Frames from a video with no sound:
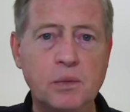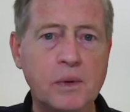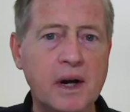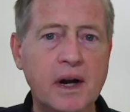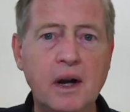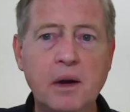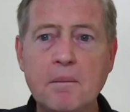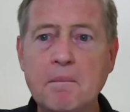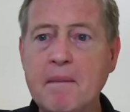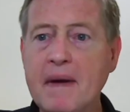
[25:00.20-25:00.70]

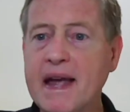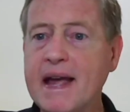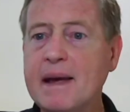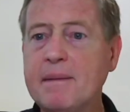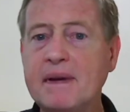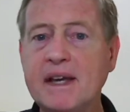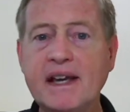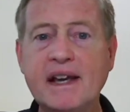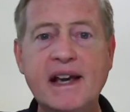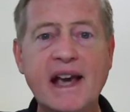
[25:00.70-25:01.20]
"Well,
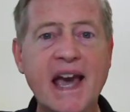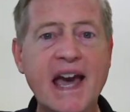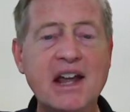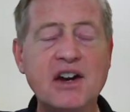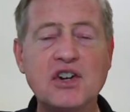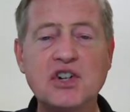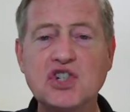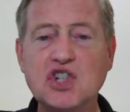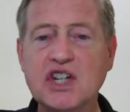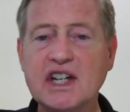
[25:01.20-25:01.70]
maybe
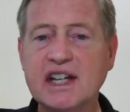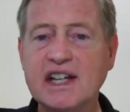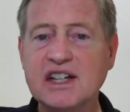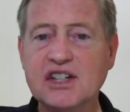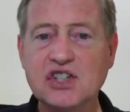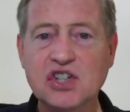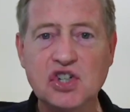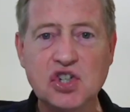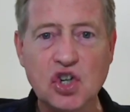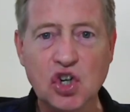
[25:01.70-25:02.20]
energy
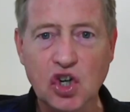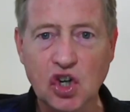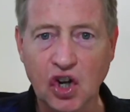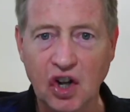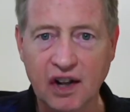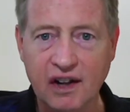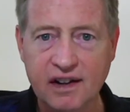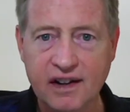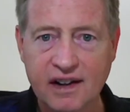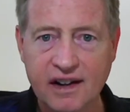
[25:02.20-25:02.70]
is eternal."